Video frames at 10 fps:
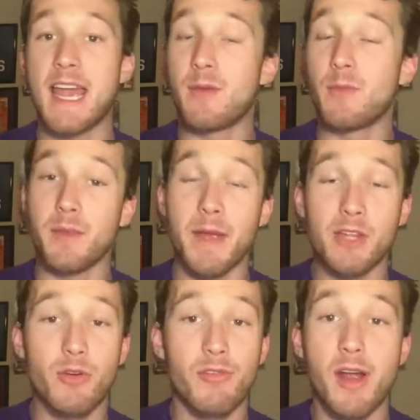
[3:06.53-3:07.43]
And with
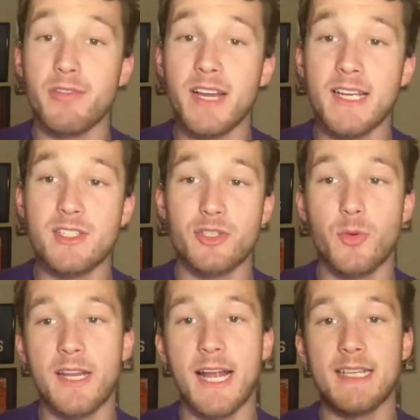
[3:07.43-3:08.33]
Emmanuel Rodriguez in
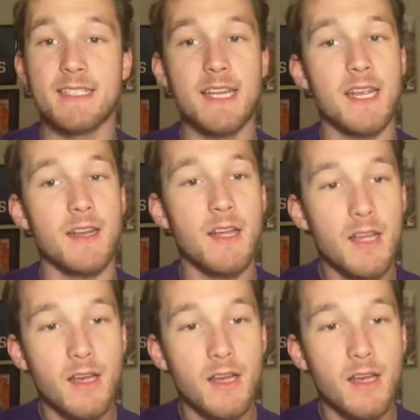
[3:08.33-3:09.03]
2019,